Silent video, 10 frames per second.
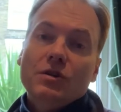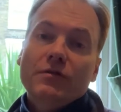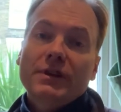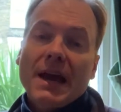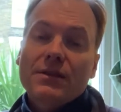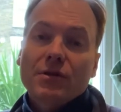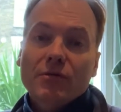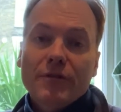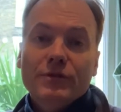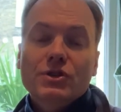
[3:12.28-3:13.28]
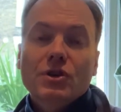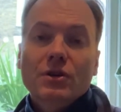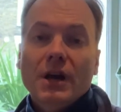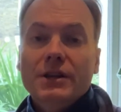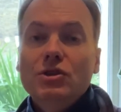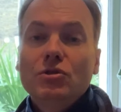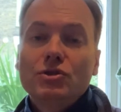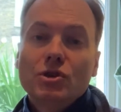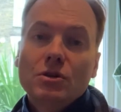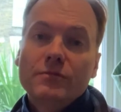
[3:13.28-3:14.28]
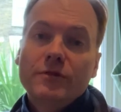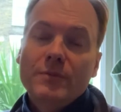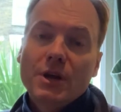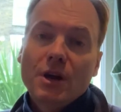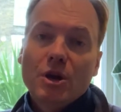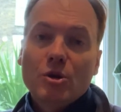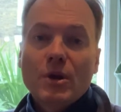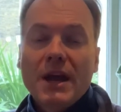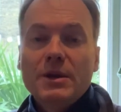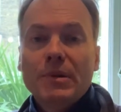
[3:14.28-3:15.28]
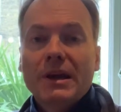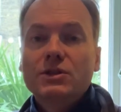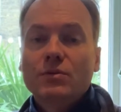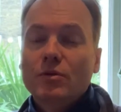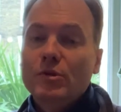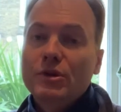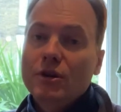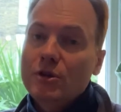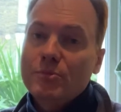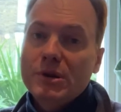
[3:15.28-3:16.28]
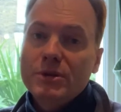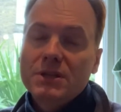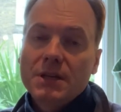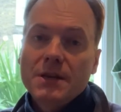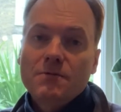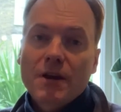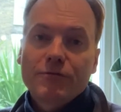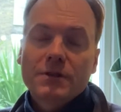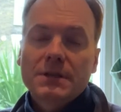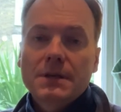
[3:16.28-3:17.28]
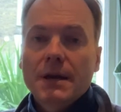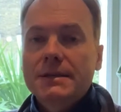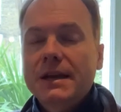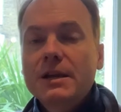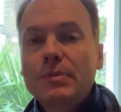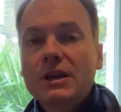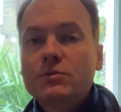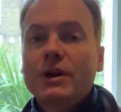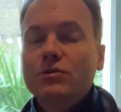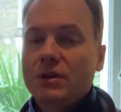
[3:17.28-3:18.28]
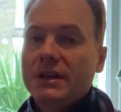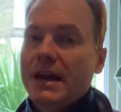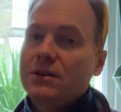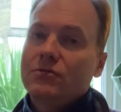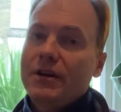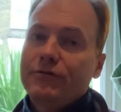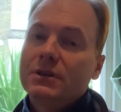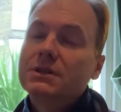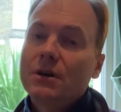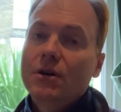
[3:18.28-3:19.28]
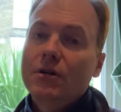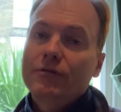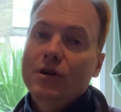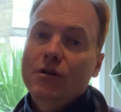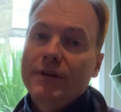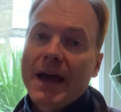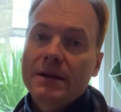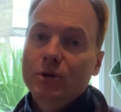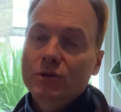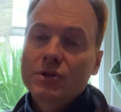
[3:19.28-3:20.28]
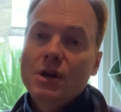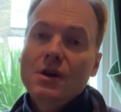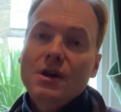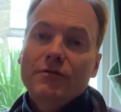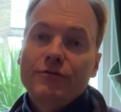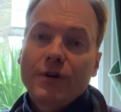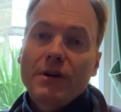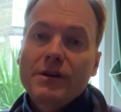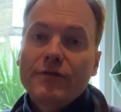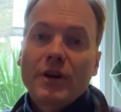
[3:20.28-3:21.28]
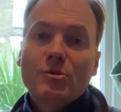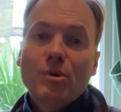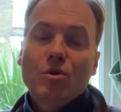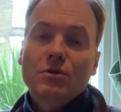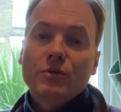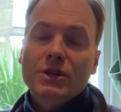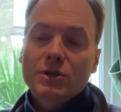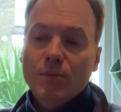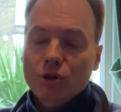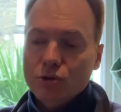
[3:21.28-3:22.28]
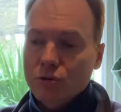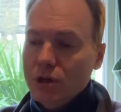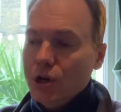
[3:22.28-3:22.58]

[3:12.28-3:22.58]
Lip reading: gathering reference at YouTube, Vimeo, any place, the BBC reference sites, any place where you can gather reference of animals. Very, very important with this module.